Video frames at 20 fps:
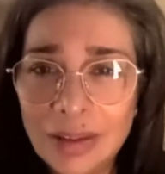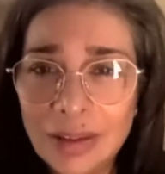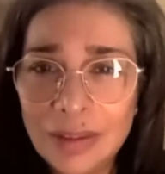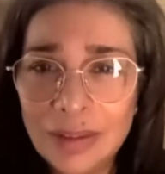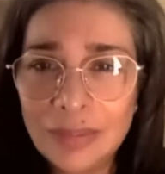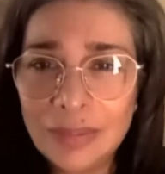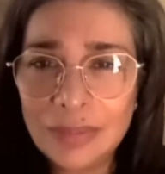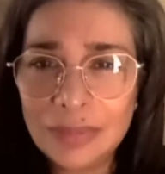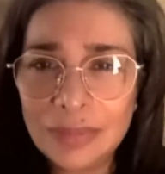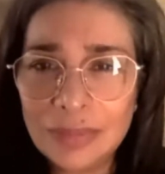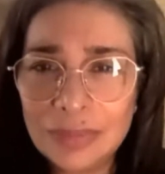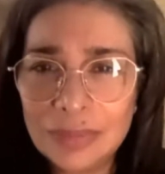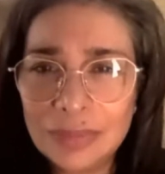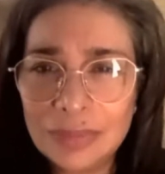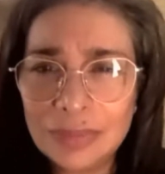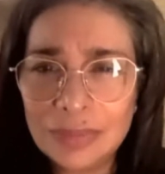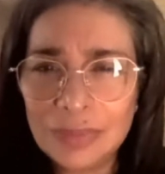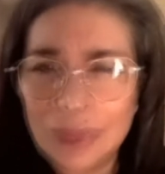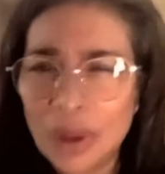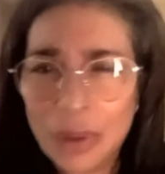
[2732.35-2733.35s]
of
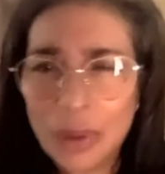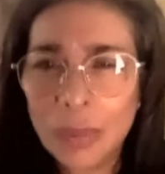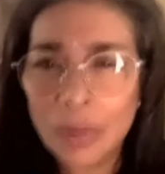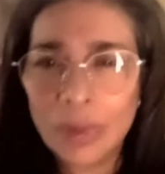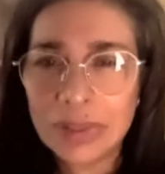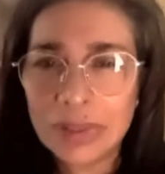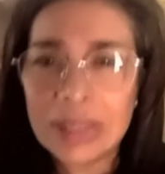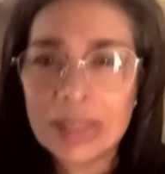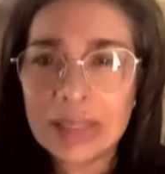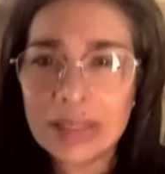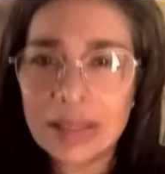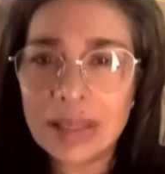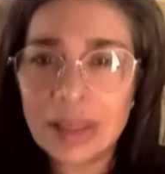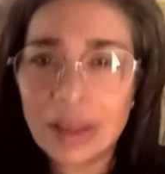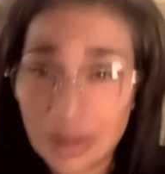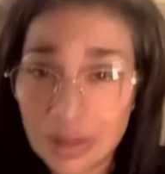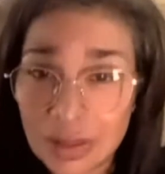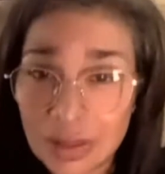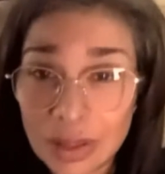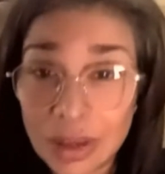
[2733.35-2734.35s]
not wanting
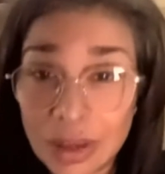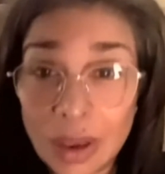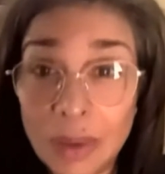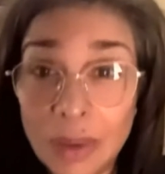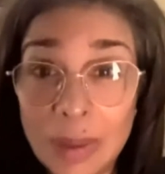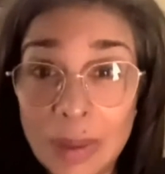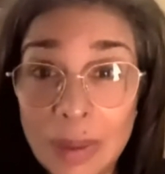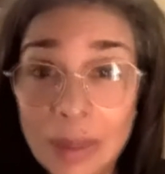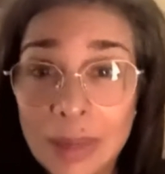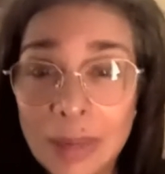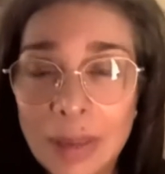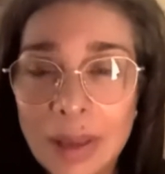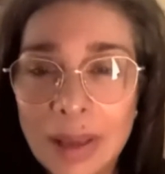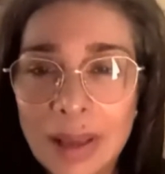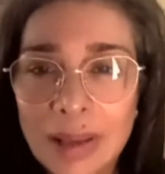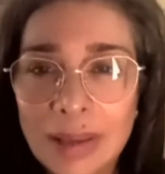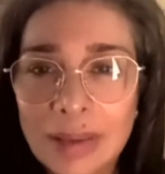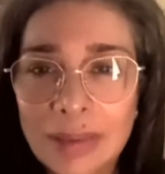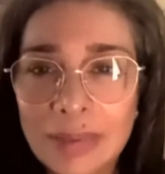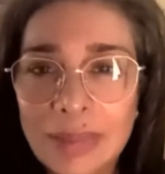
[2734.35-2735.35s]
her to go
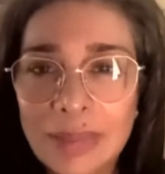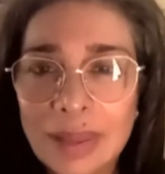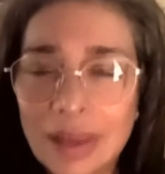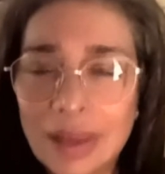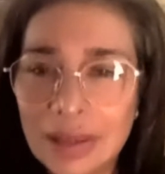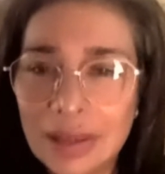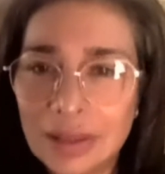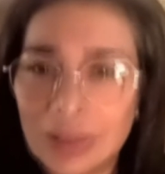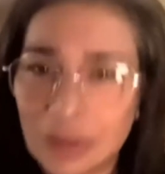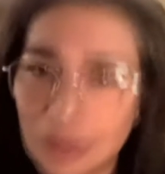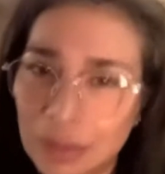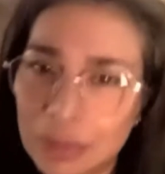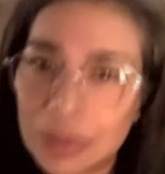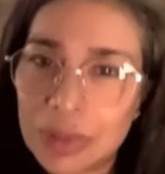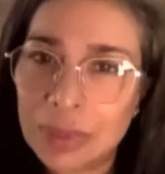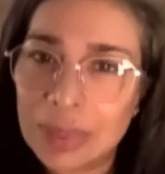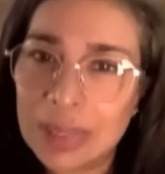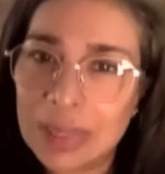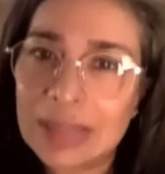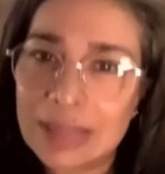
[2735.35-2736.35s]
anywhere, that I'd come
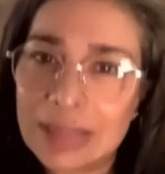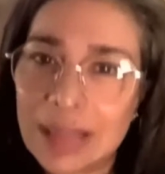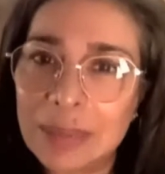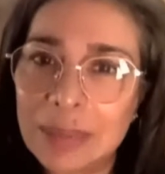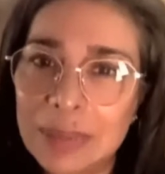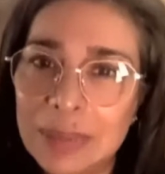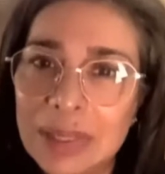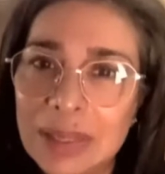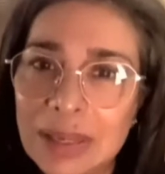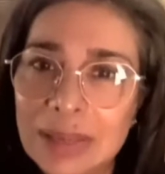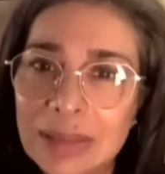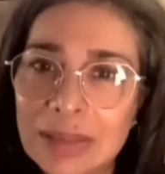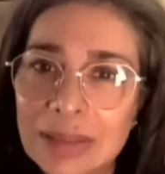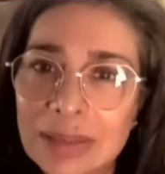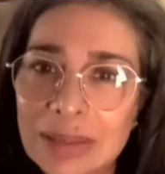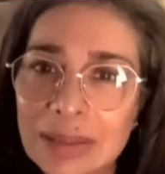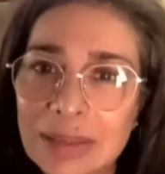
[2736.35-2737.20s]
to accept it,